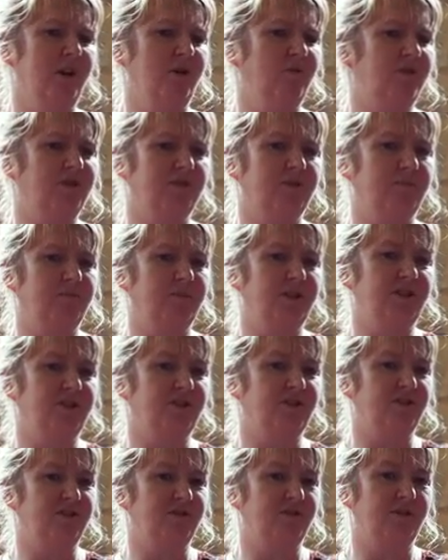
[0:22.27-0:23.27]
which
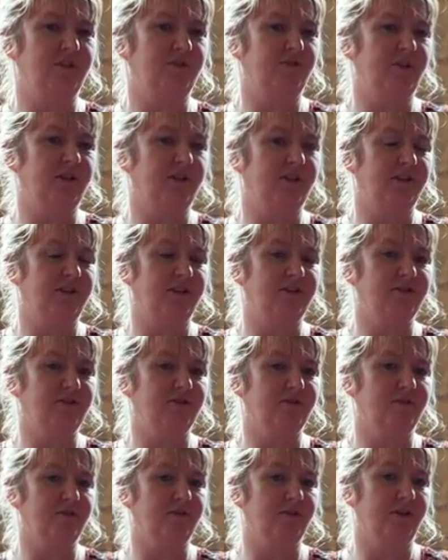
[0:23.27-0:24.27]
impinges on everything.
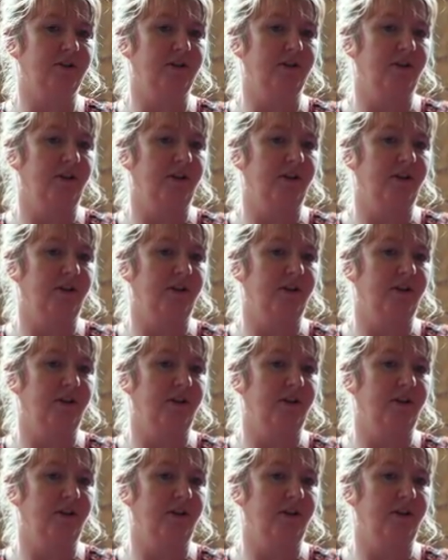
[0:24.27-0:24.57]
So,